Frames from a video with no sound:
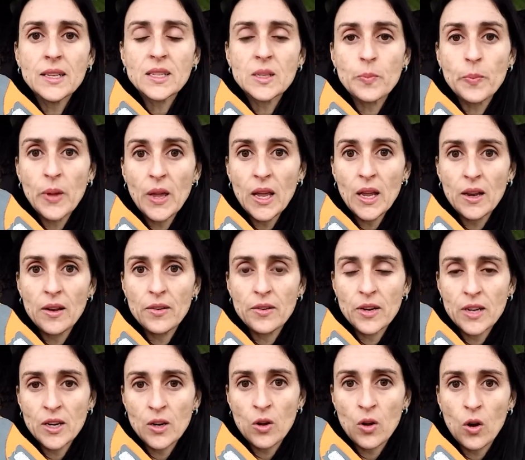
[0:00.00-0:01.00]
is paler
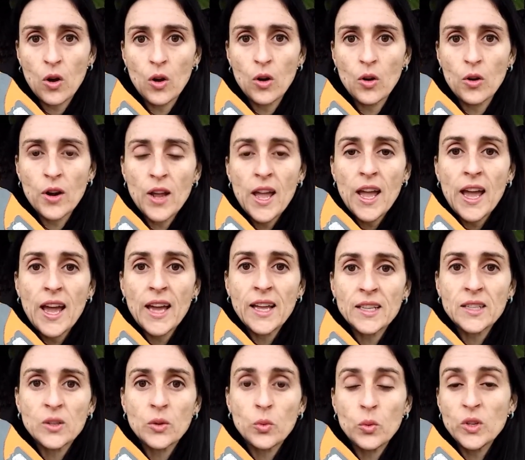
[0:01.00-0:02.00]
in color
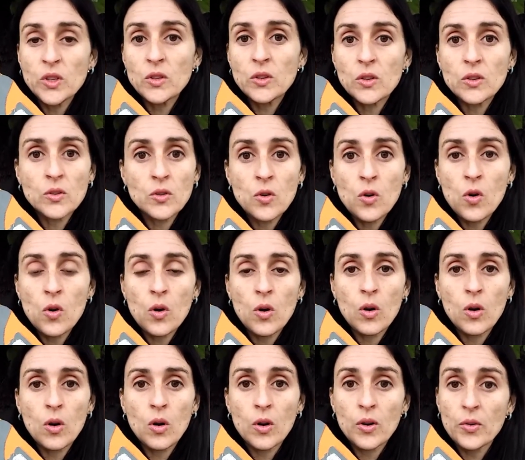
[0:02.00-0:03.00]
and with
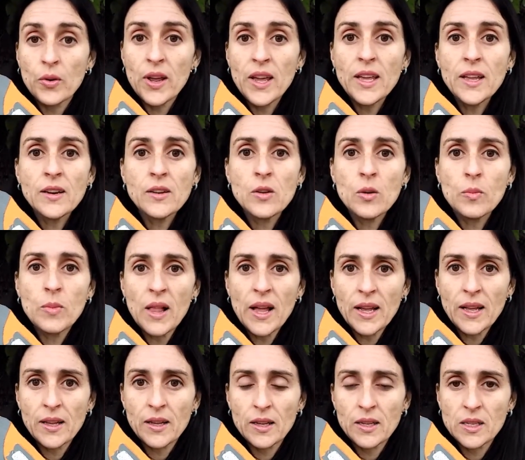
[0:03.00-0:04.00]
no grey and no
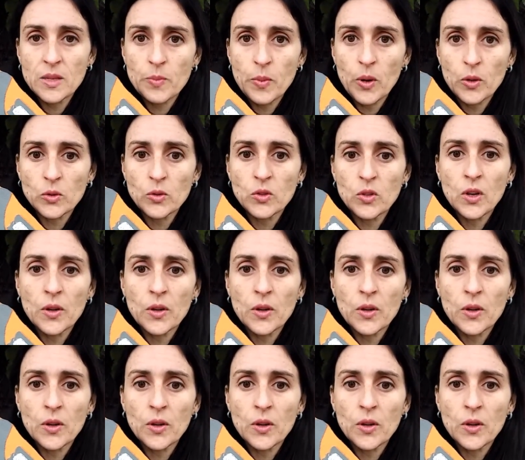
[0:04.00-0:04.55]
black spot.